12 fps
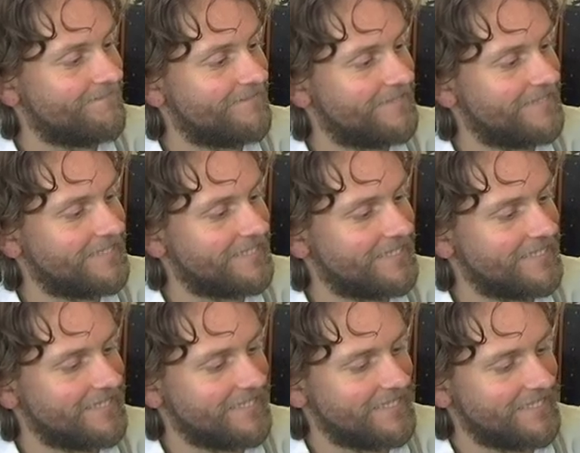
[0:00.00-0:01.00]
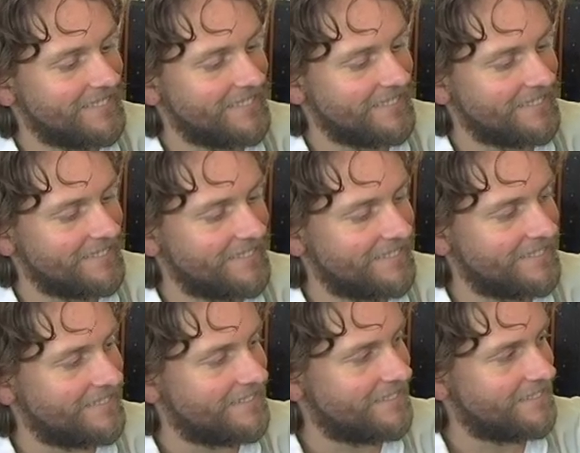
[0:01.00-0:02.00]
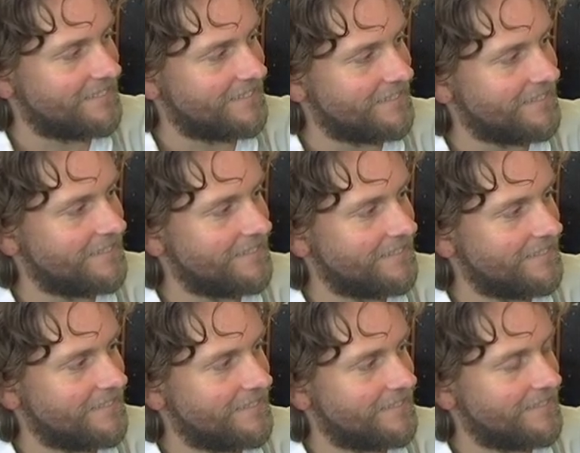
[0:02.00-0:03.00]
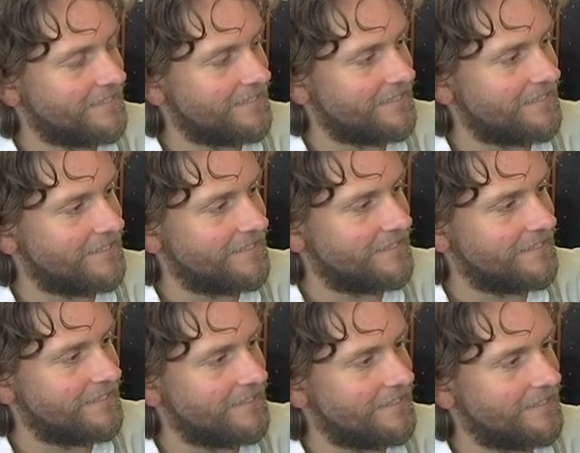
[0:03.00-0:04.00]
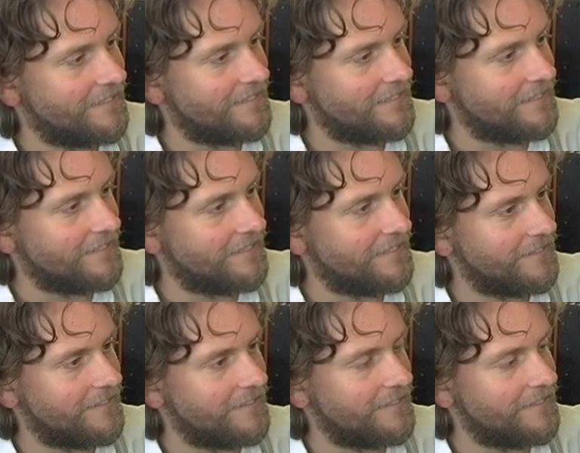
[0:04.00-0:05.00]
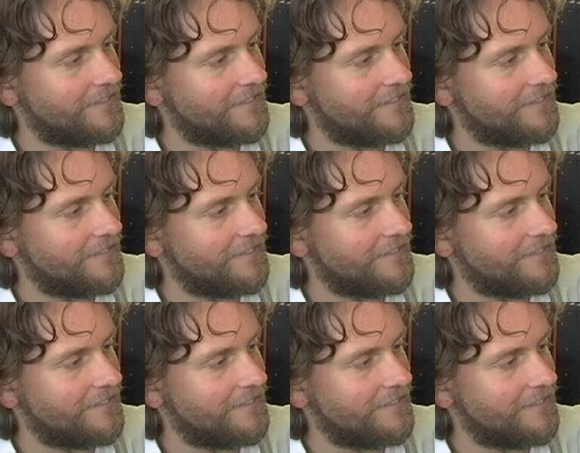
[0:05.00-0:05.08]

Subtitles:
No words are spoken by the person on screen.